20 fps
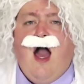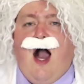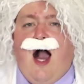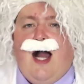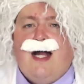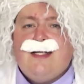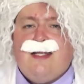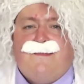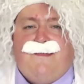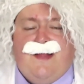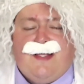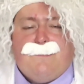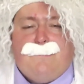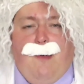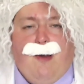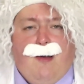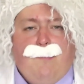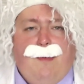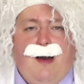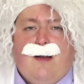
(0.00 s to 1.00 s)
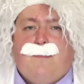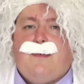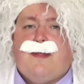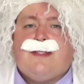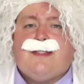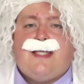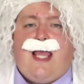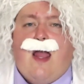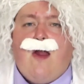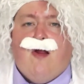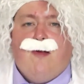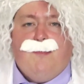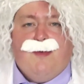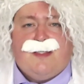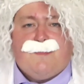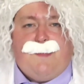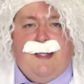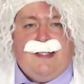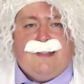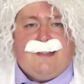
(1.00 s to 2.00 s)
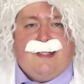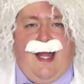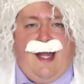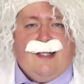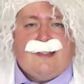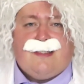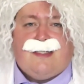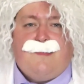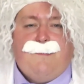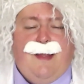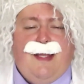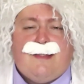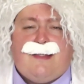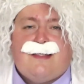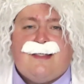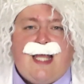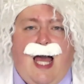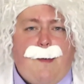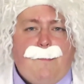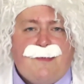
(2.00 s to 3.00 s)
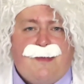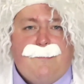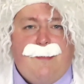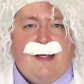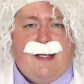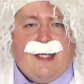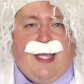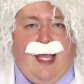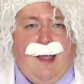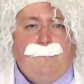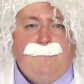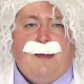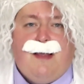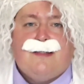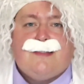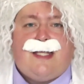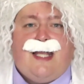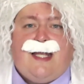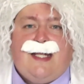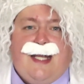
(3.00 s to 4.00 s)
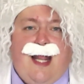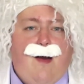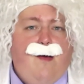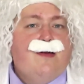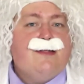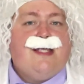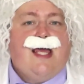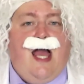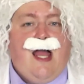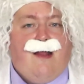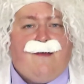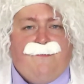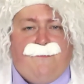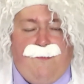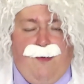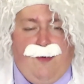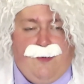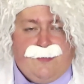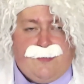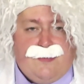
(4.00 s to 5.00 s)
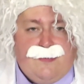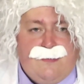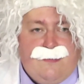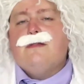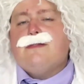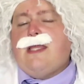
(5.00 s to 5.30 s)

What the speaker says: high defense Pokemon with terrible speed stats to be at the top of the metagame because they can now attack first.